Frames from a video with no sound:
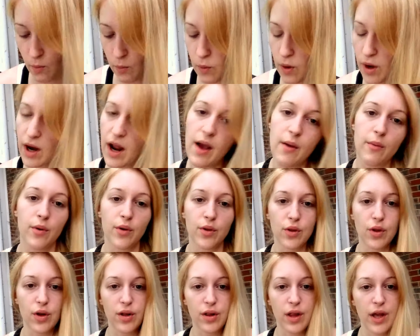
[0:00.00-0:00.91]
what I
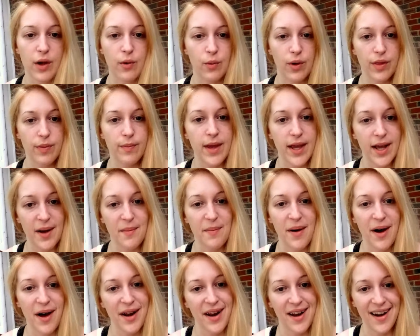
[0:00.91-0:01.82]
will look like with
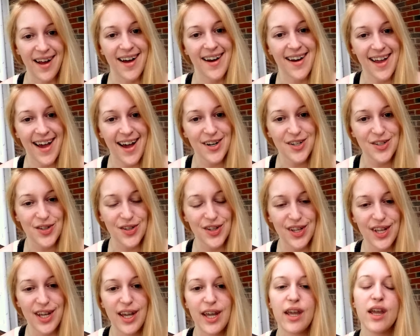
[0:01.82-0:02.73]
makeup on and not
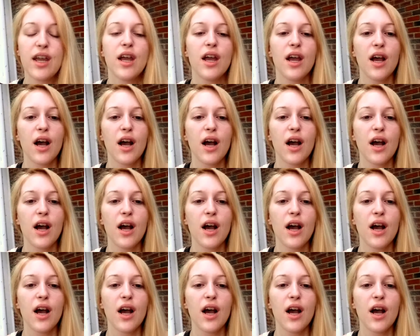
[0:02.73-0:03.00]
naturally,